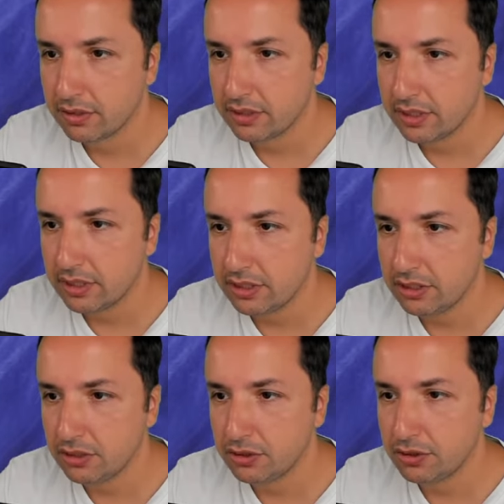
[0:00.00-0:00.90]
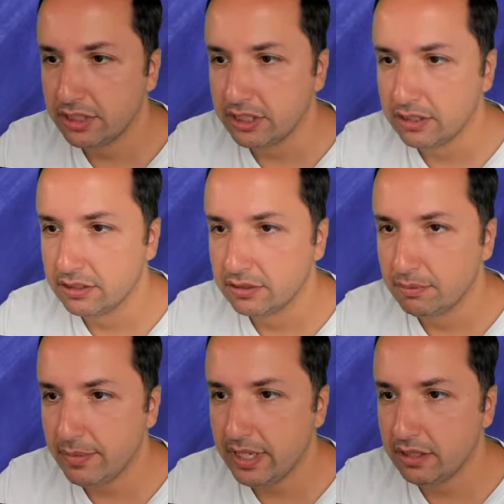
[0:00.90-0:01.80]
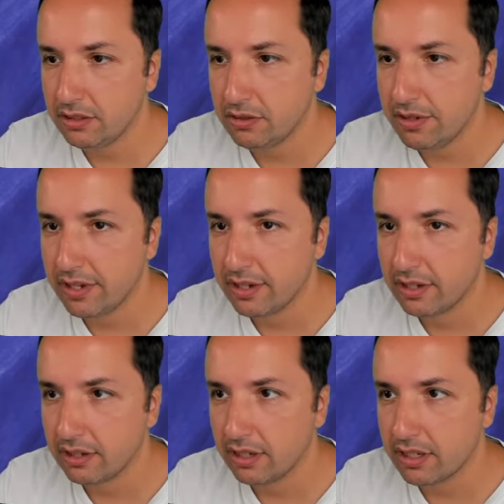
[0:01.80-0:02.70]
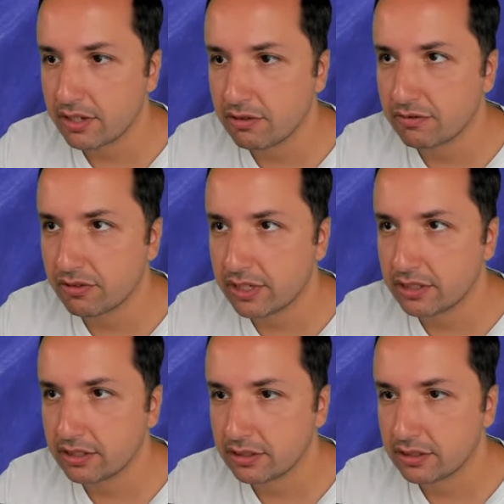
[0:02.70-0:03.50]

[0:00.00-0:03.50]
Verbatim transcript: and this is three. Mating three, let's go for it.